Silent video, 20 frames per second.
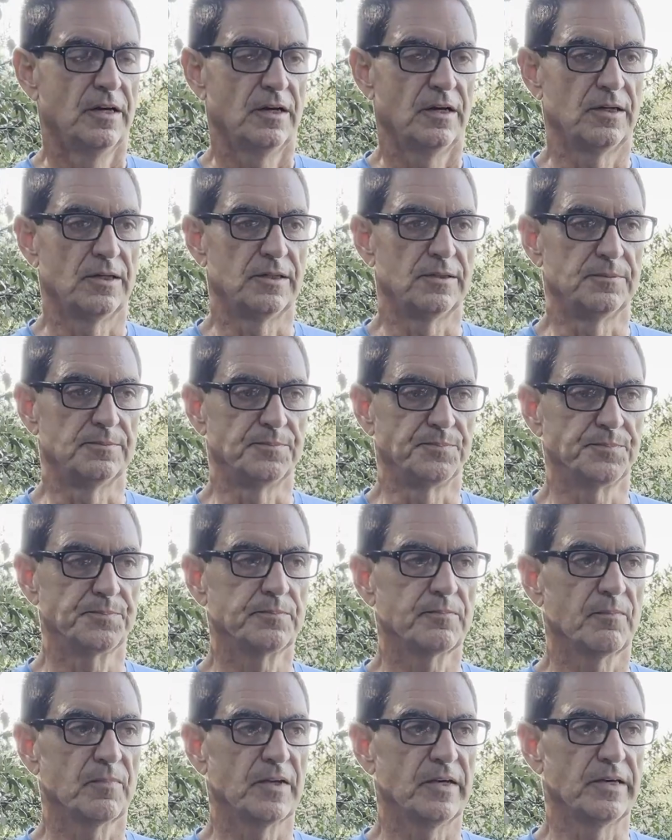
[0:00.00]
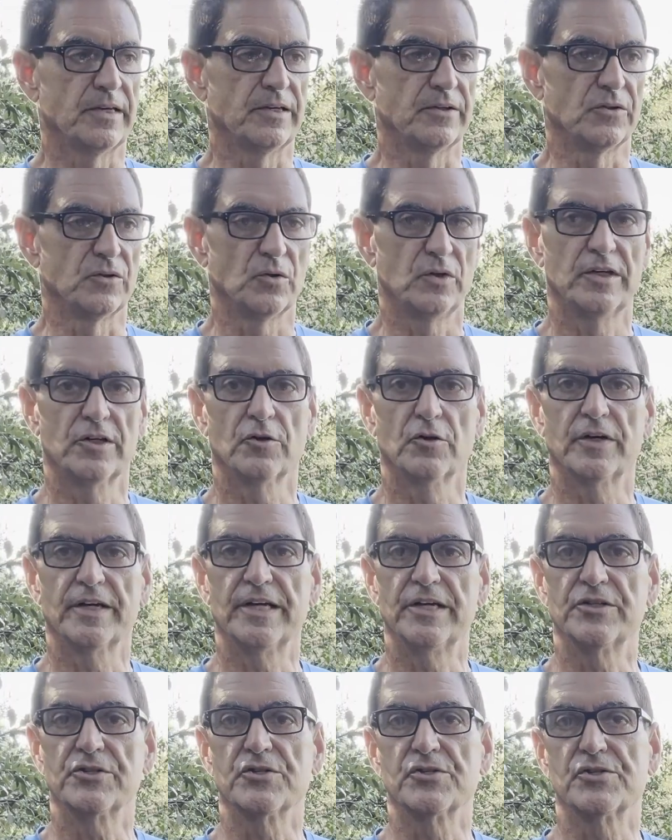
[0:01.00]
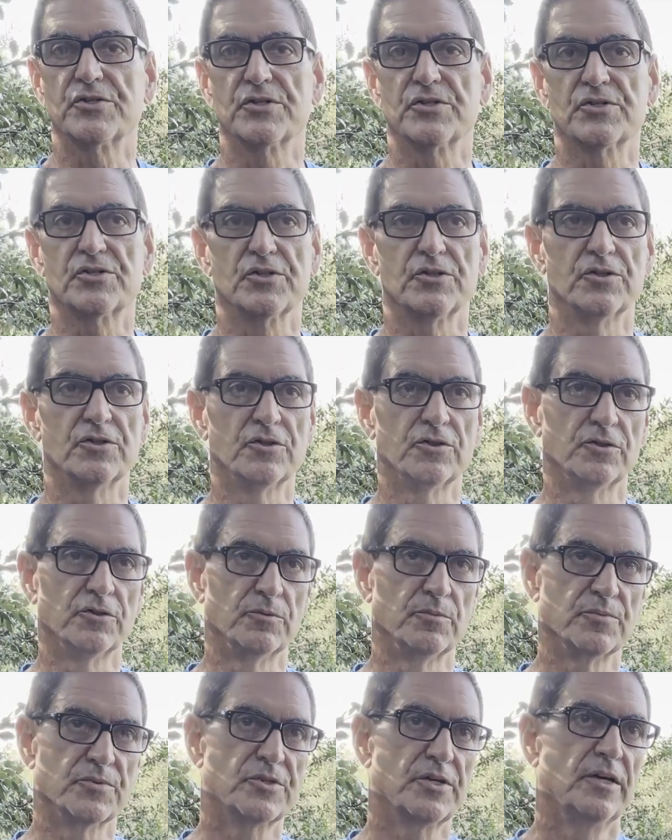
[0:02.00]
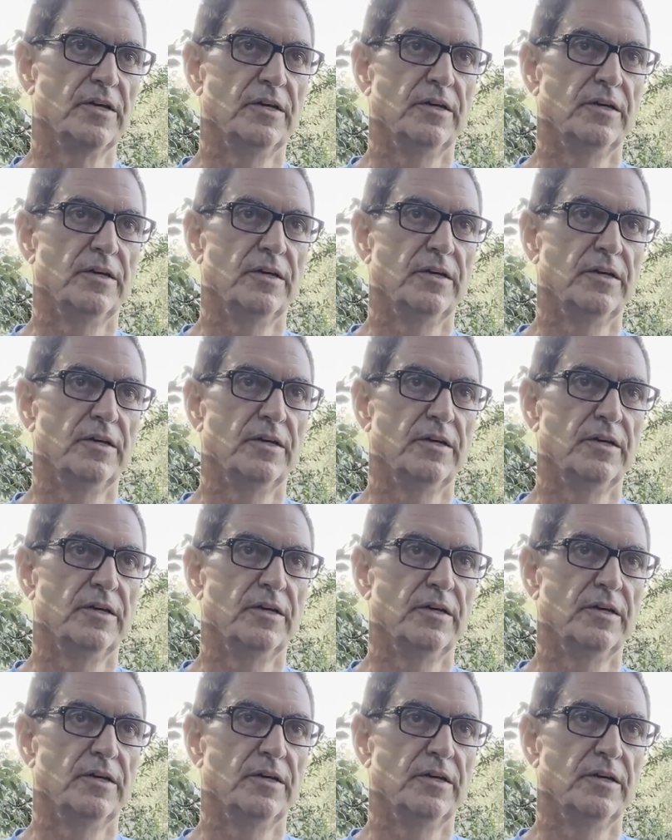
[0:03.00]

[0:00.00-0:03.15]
and irrigation systems